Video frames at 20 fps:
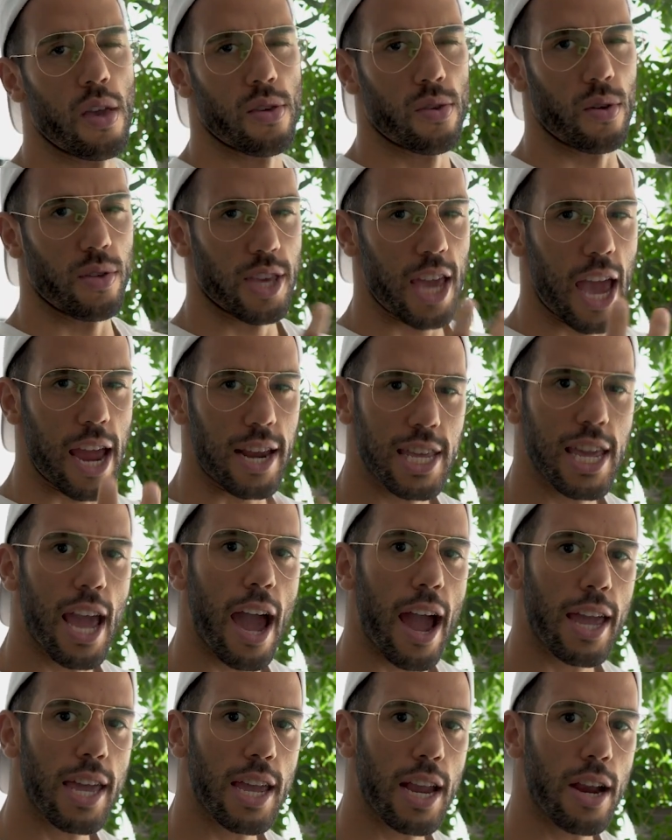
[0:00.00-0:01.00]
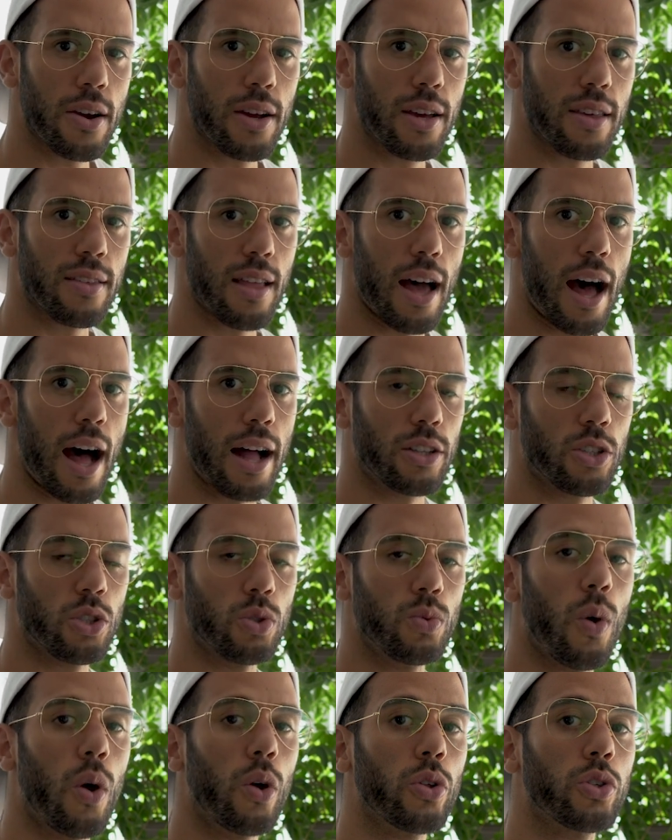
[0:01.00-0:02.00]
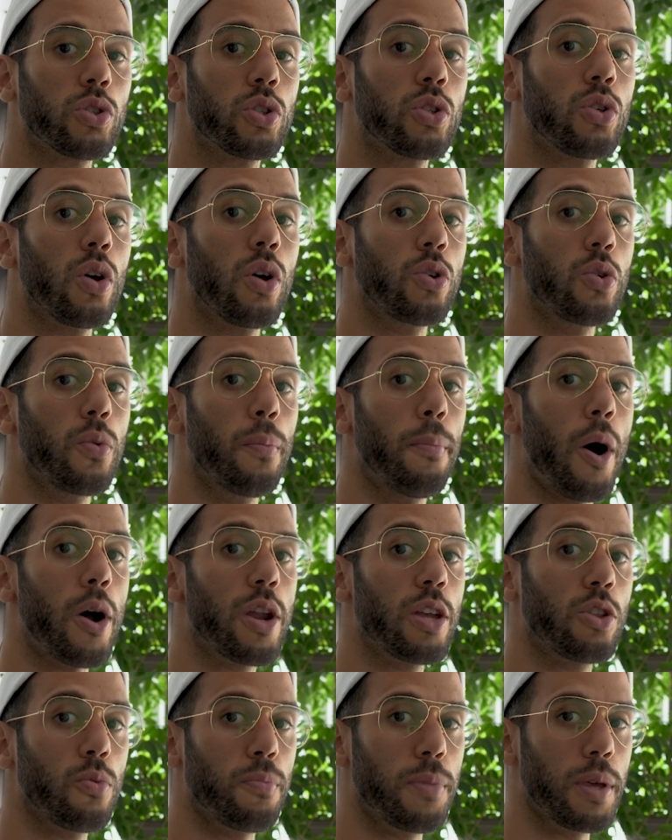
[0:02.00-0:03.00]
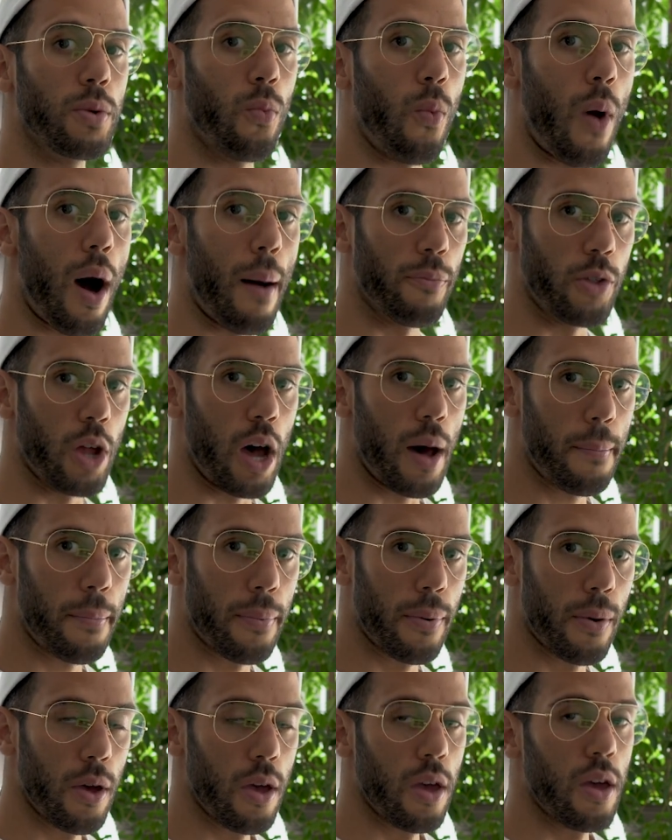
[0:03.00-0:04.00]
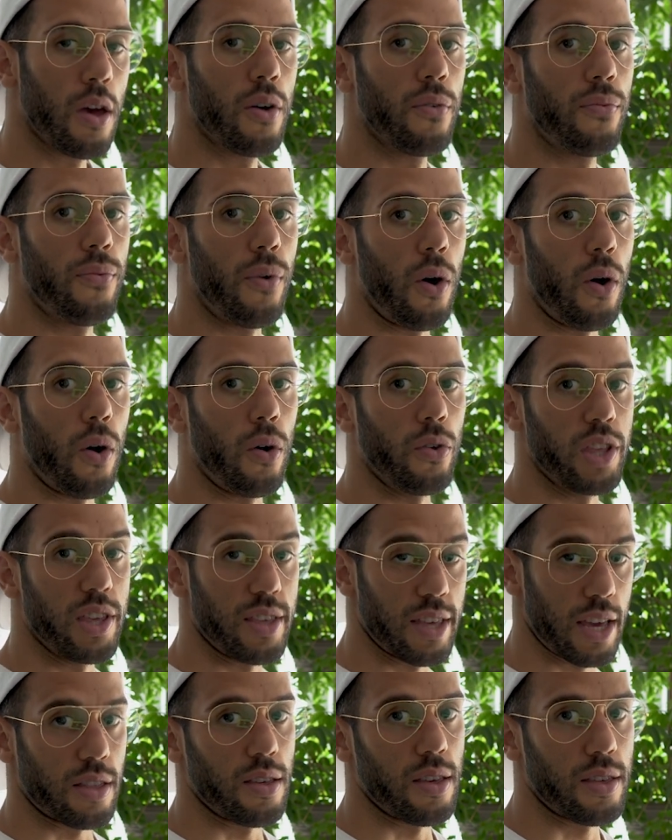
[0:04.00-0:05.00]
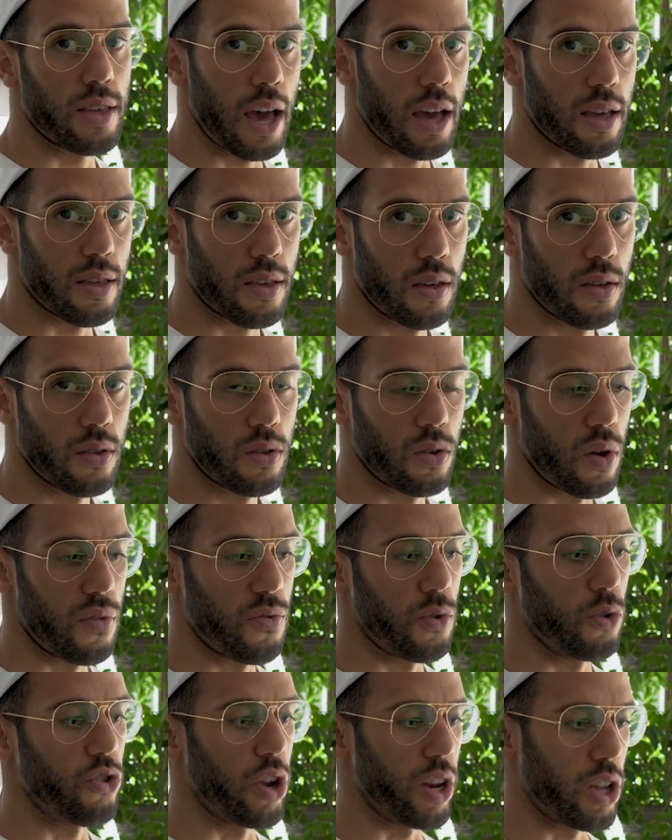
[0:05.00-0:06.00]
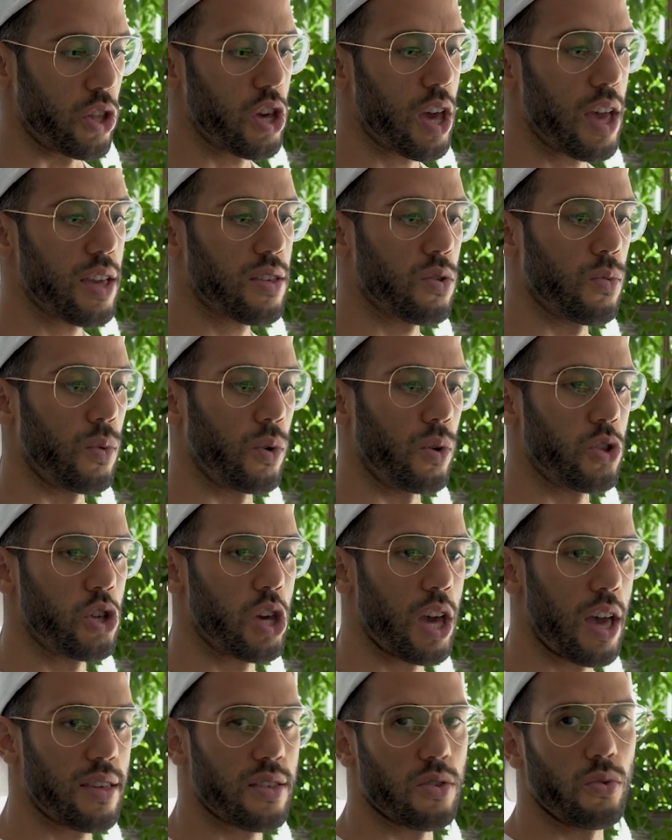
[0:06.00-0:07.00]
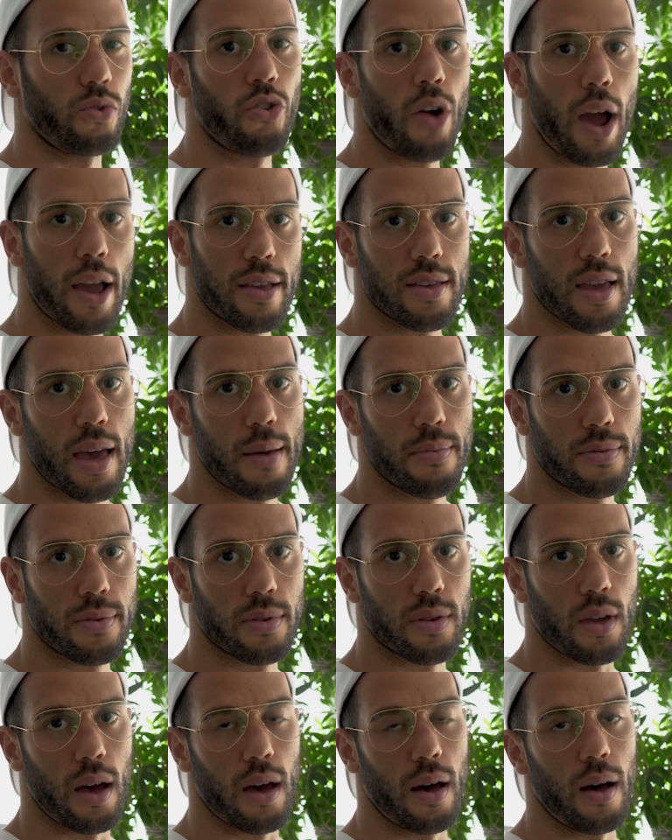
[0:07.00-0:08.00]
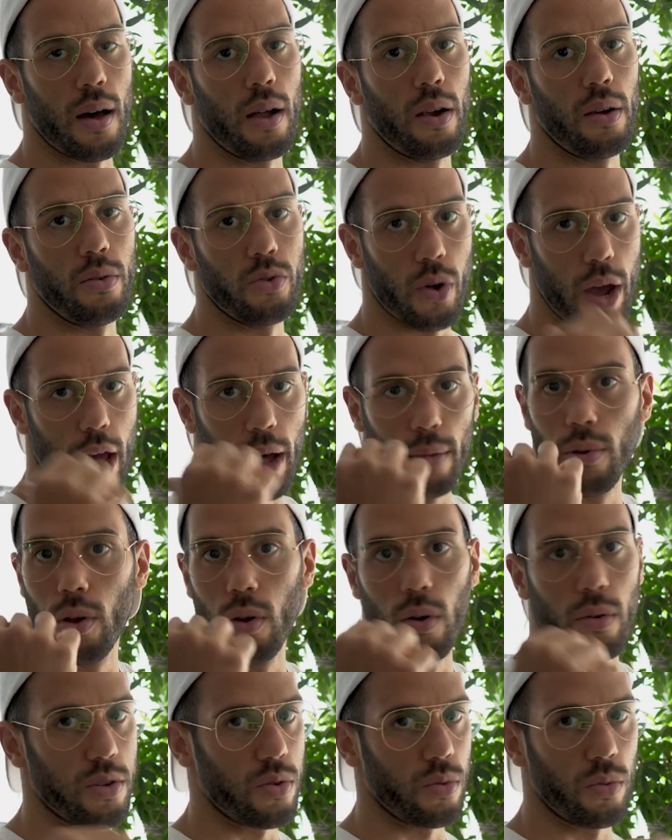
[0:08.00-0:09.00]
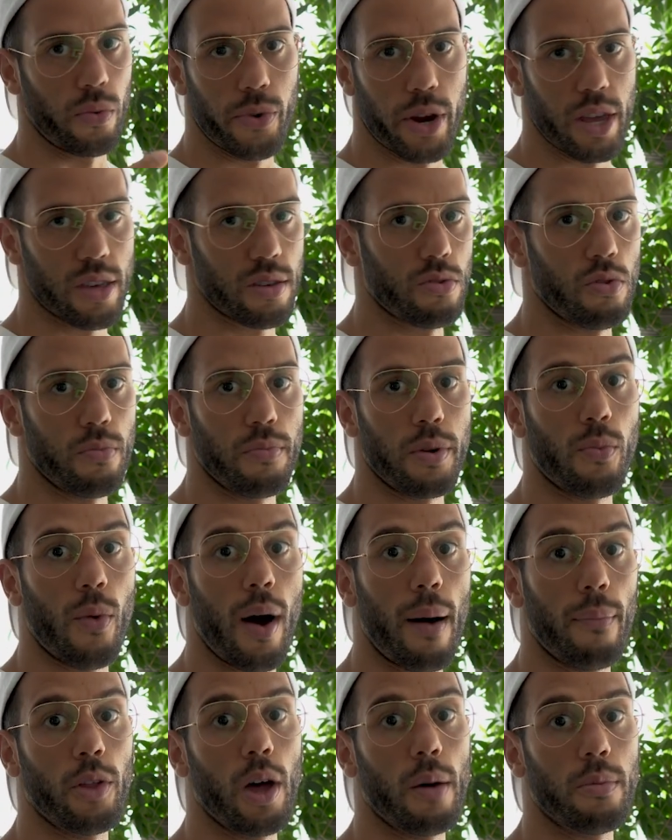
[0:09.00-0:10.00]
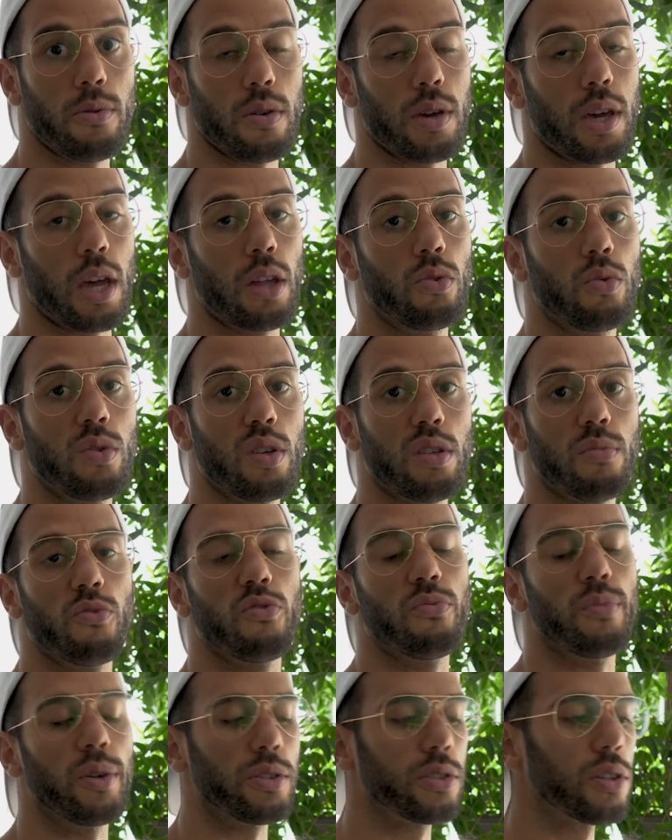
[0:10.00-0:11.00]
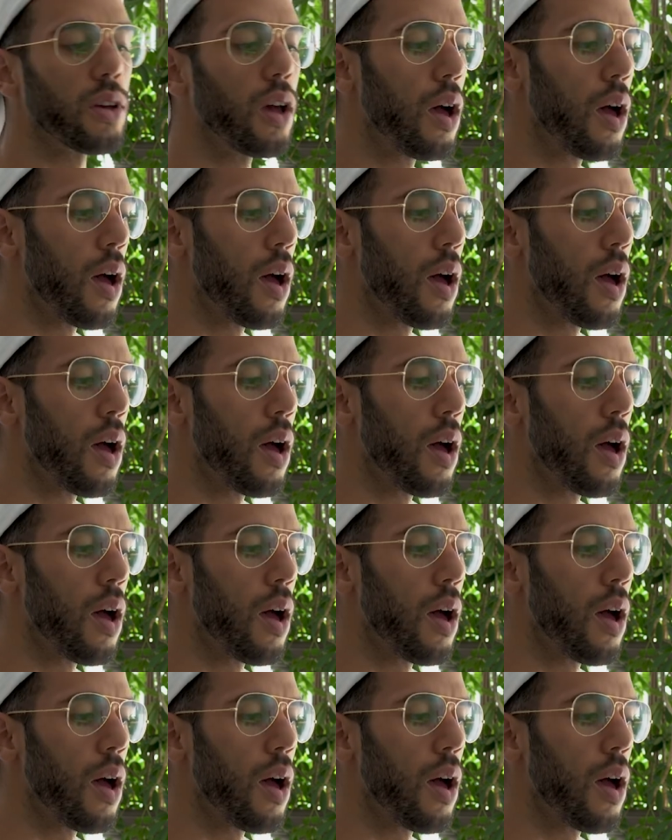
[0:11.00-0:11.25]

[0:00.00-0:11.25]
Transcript: So the idea here is that you want your body to be warmed up for this exercise. So if you're training chest, you want your chest, your triceps, your elbows, your wrists to be warmed up so you can do these movements.